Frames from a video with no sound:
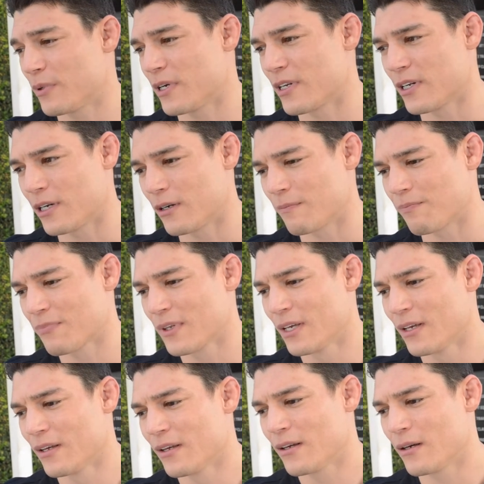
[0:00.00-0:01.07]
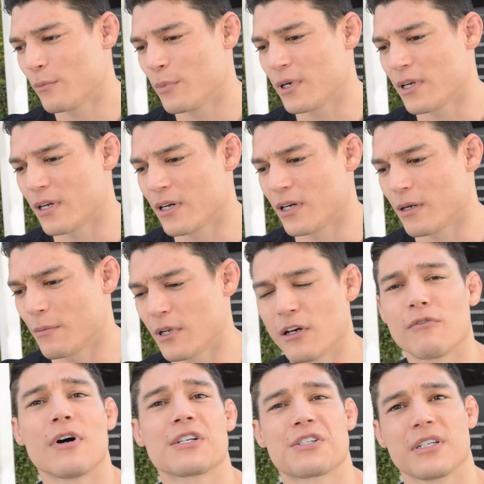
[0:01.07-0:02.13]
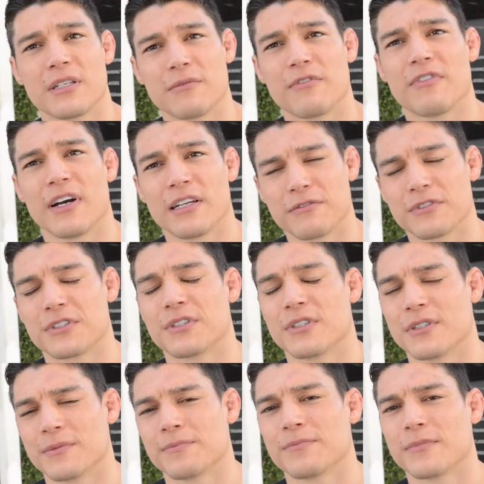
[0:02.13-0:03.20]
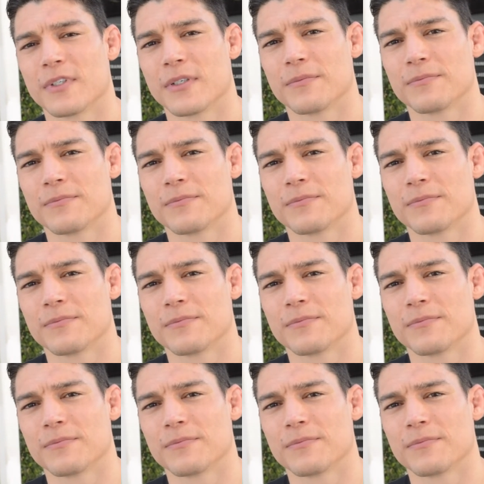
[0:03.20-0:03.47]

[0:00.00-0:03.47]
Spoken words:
but I love watching him fight, for sure.